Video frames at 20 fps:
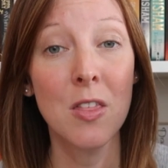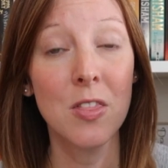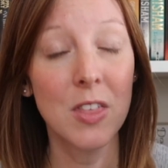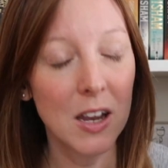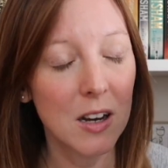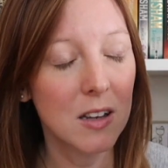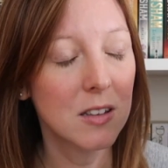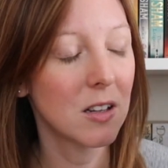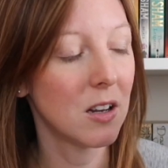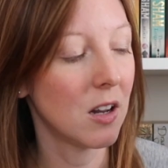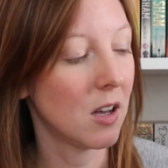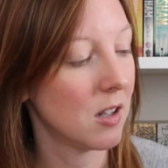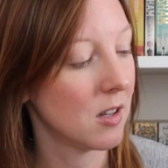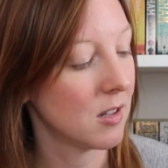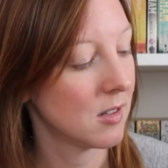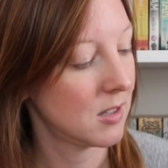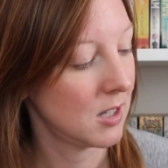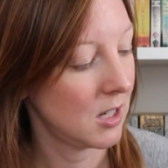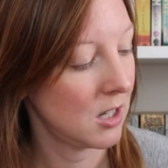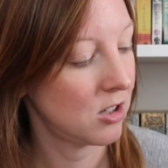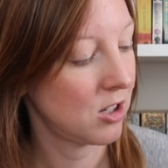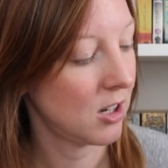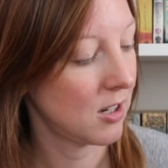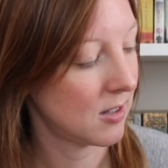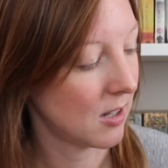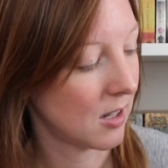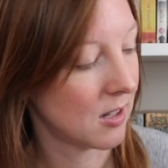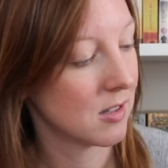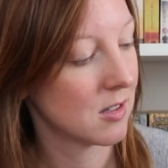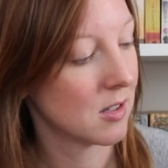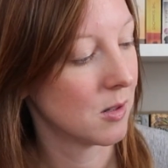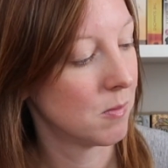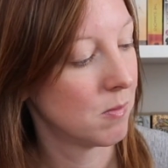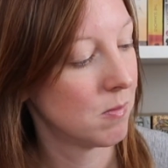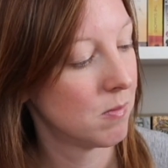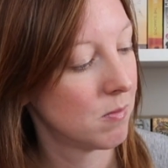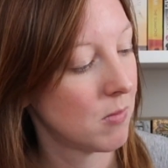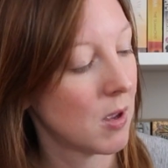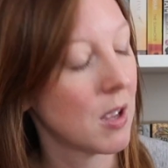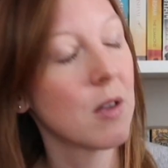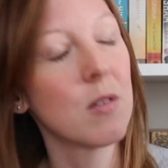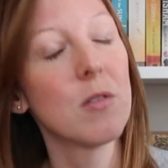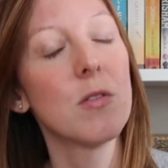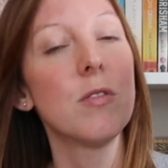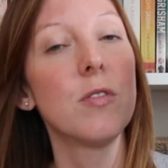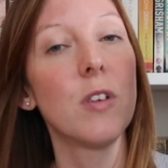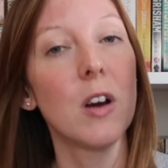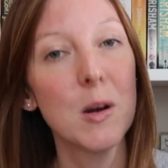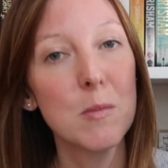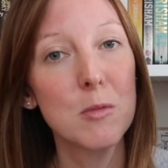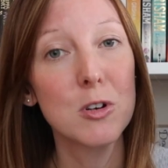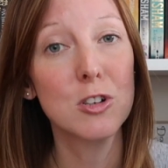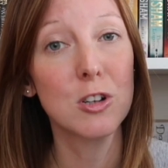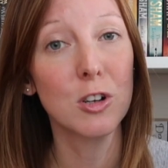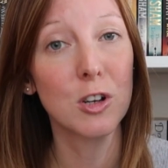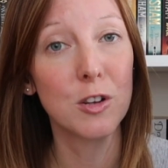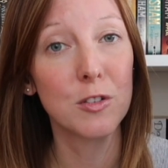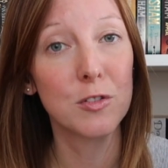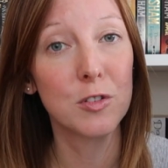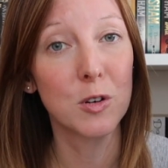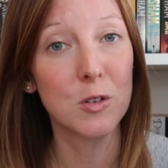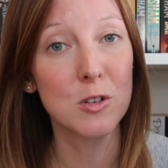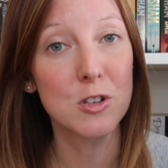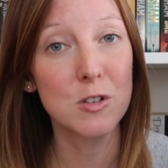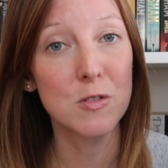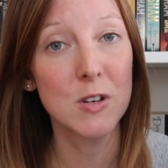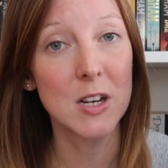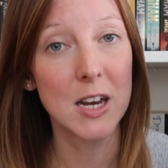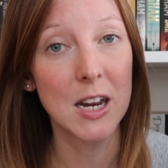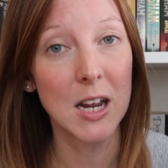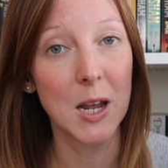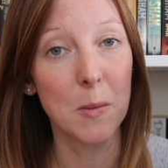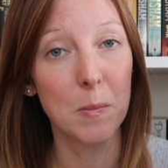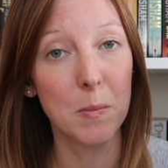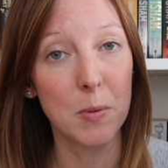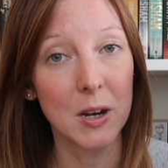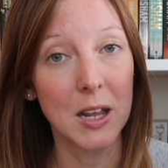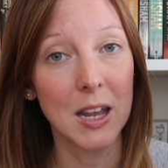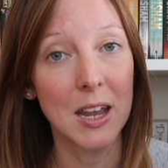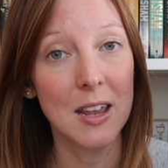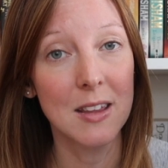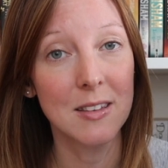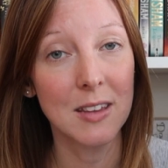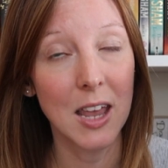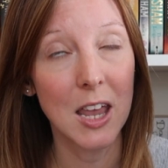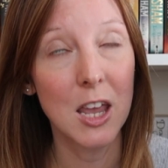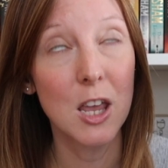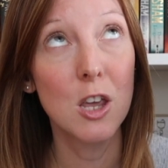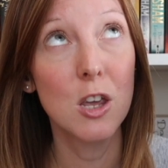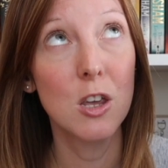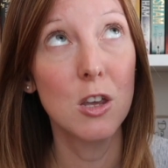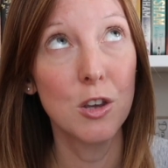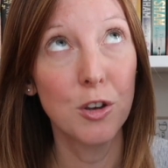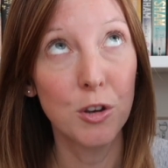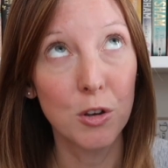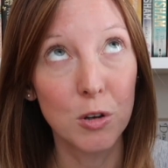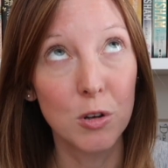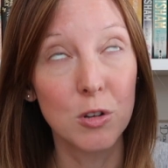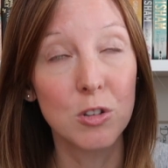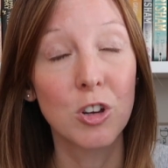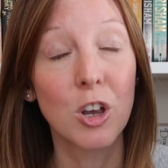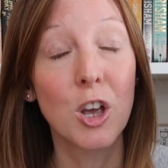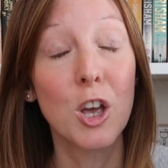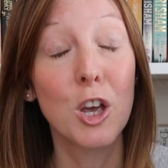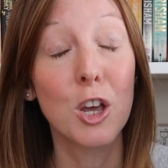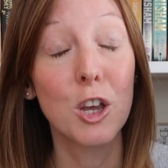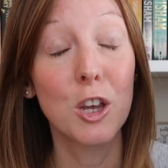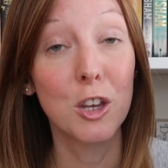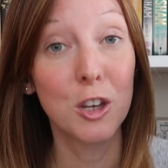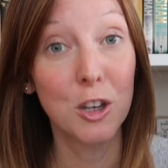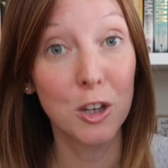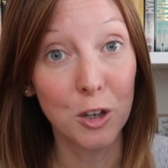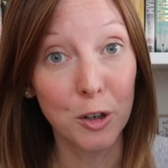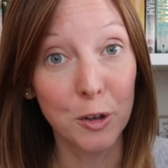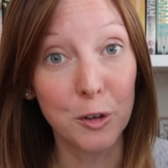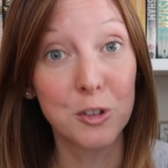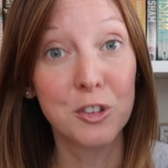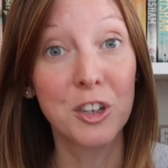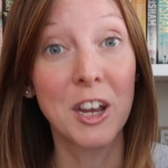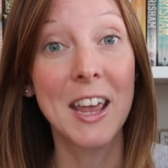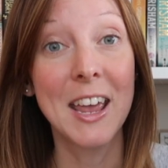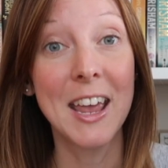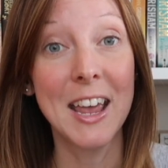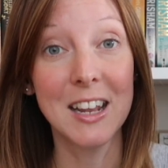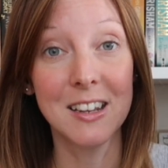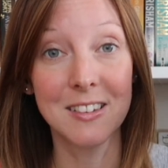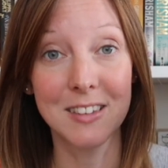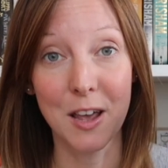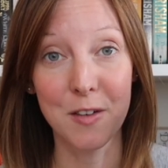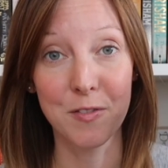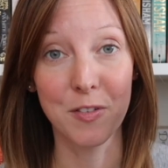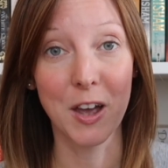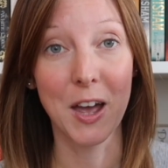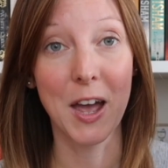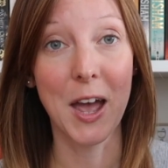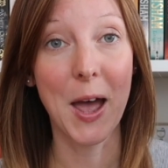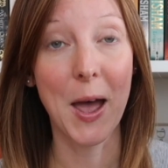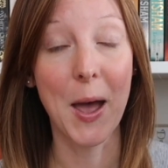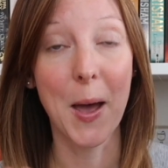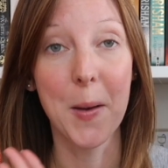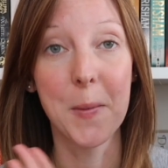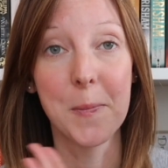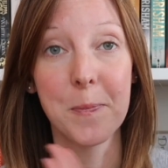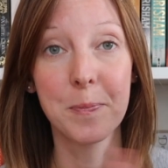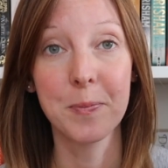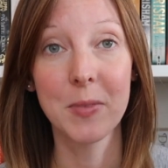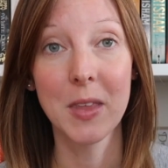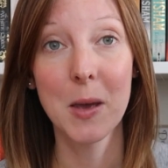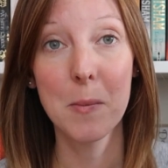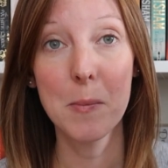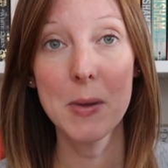thanks a lot, CJ Sansom very much looking forward to reading it but it is a huge huge endeavour um,